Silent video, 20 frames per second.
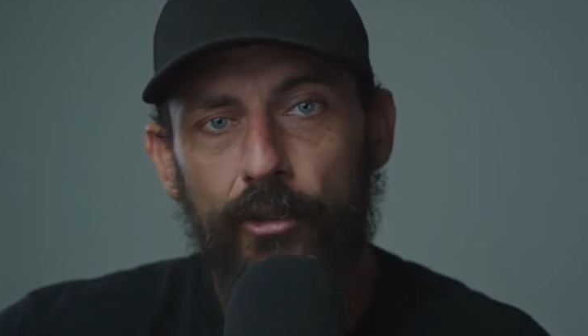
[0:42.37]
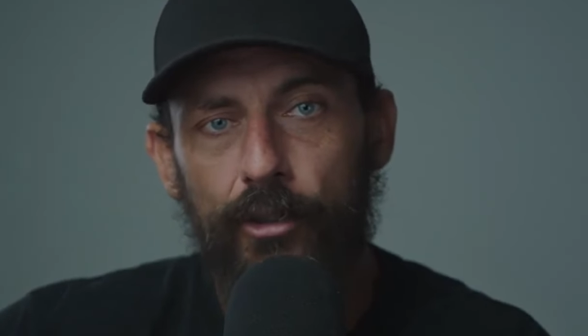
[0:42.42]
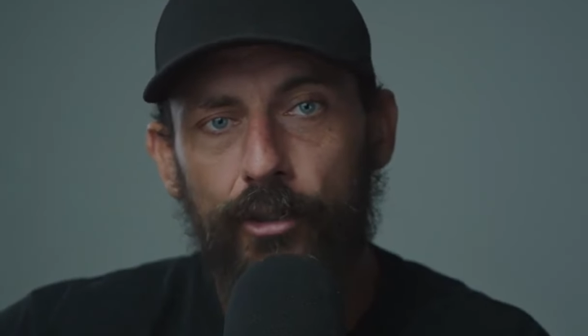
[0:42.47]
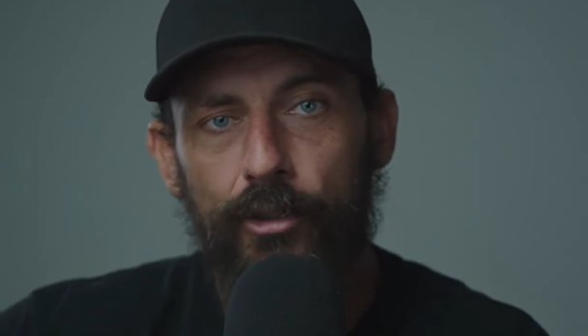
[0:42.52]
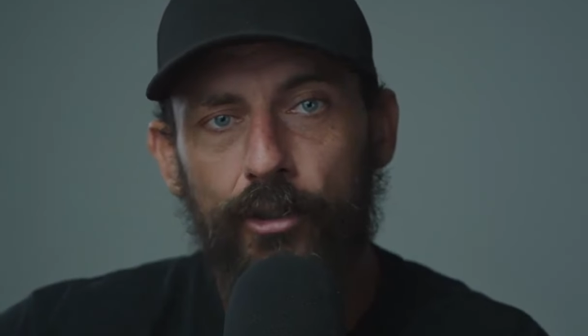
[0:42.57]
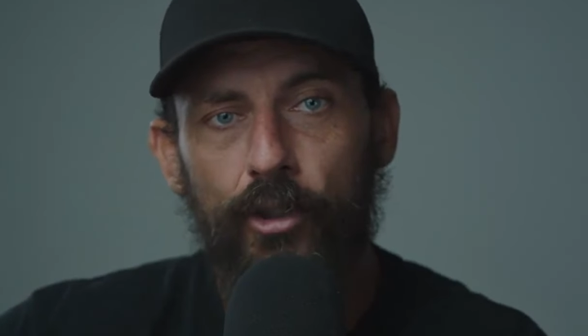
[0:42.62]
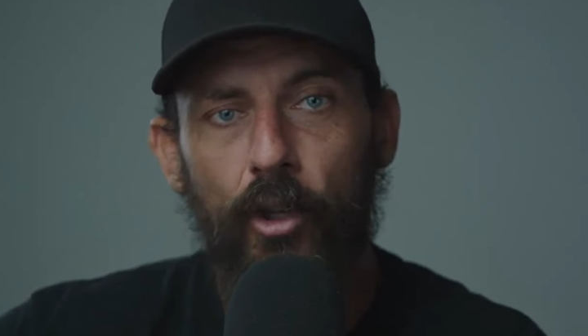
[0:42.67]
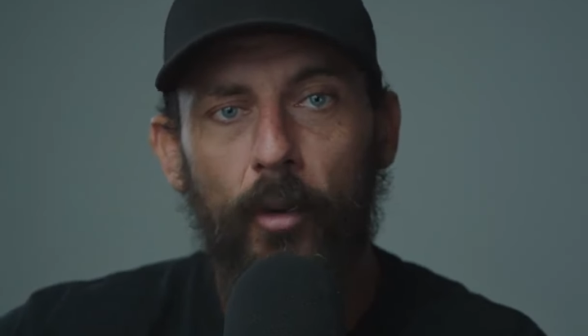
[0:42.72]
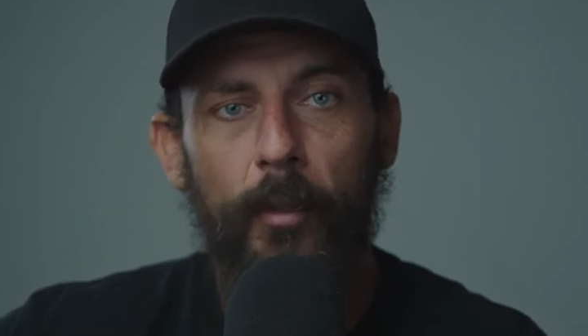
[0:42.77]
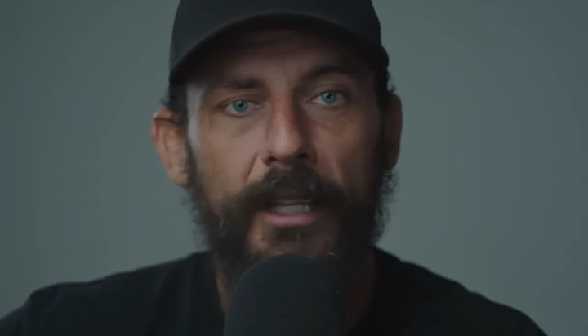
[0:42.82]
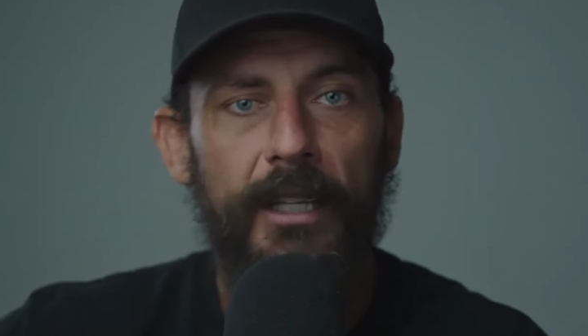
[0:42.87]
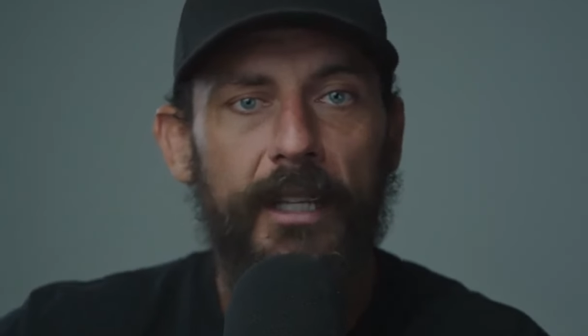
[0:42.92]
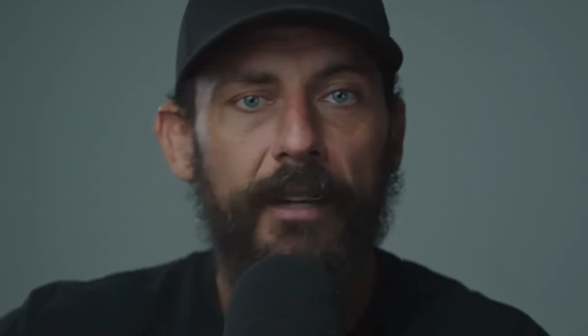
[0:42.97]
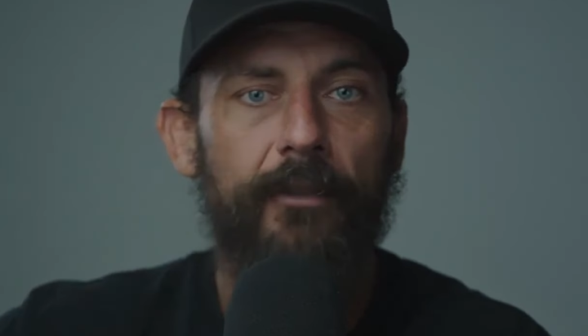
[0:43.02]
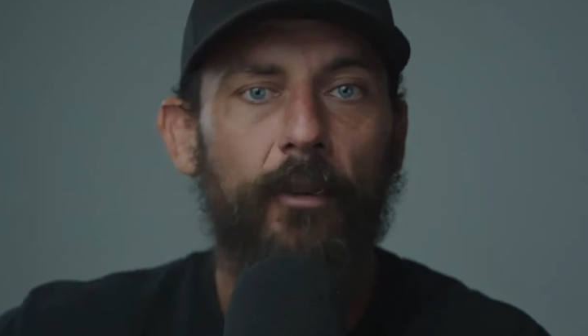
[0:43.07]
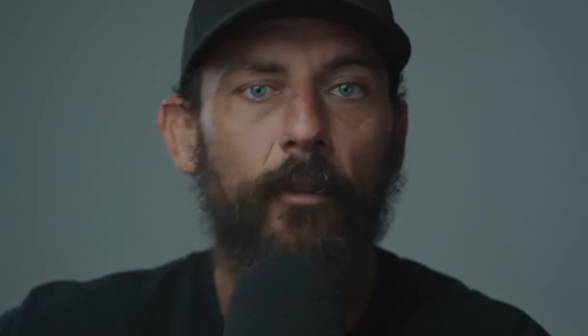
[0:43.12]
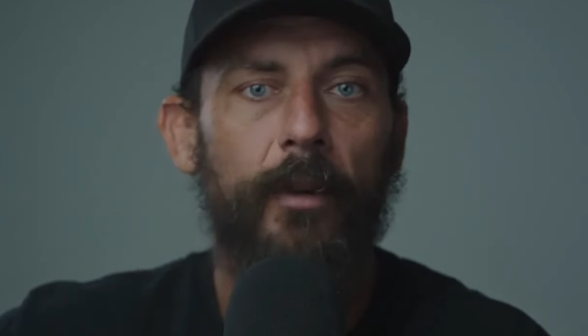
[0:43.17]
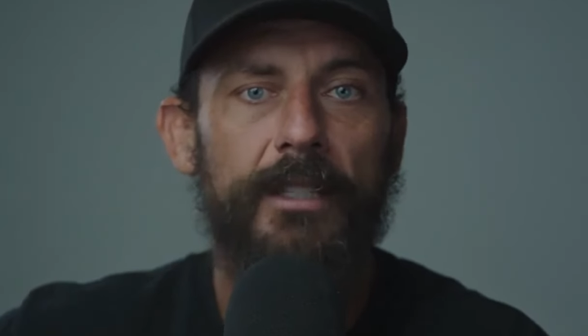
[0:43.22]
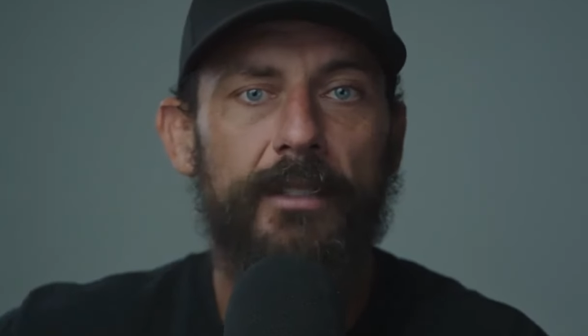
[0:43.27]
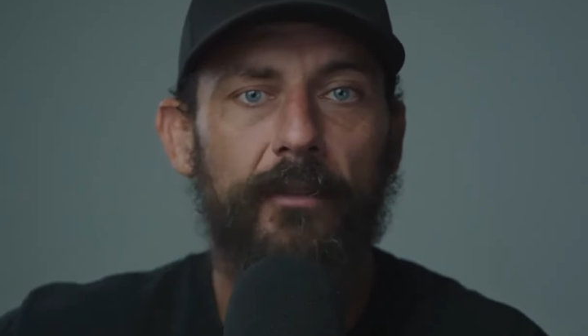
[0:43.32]
to so many
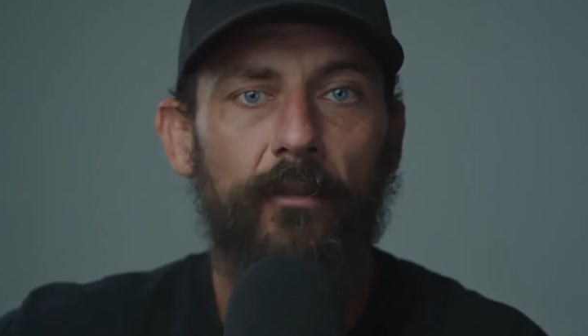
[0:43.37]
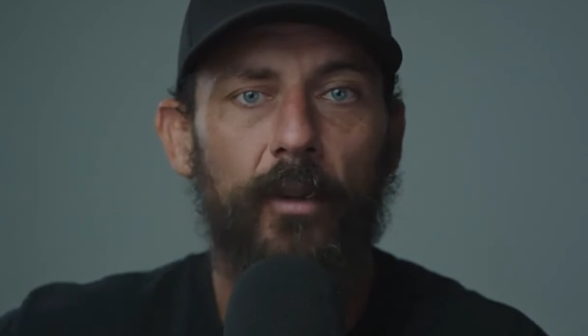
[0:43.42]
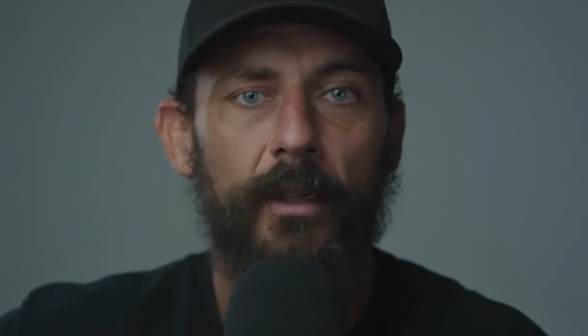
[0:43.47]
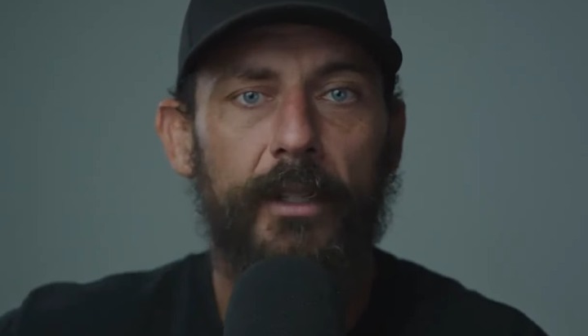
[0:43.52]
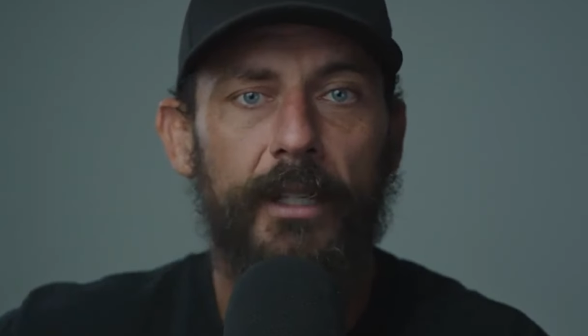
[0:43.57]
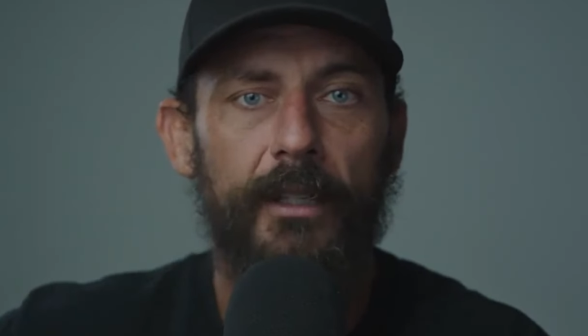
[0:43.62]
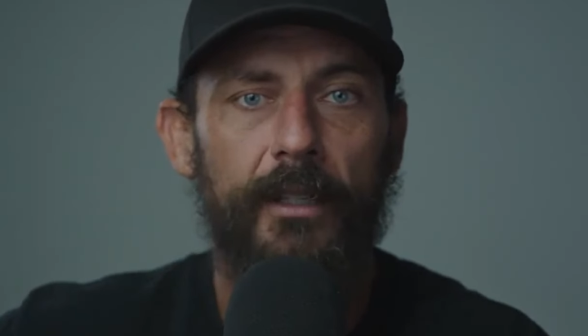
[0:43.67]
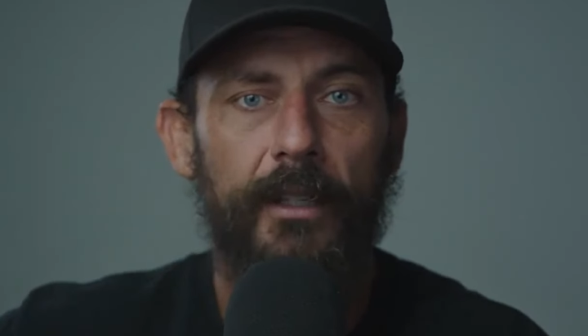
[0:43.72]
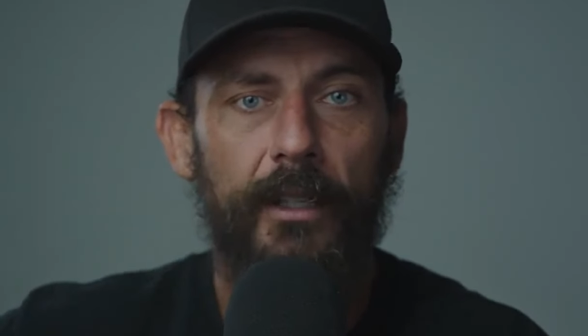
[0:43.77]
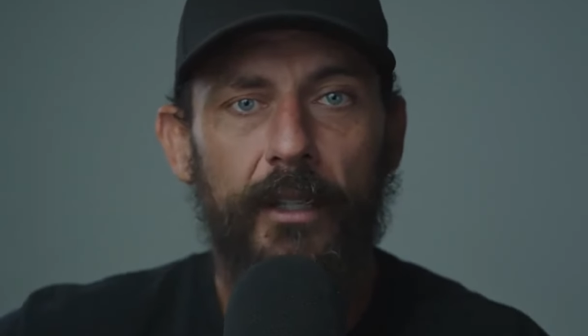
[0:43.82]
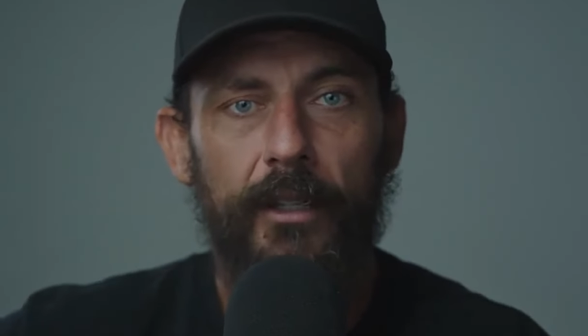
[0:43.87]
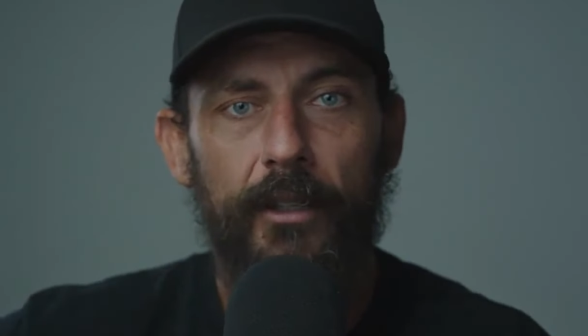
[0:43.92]
different ways of working,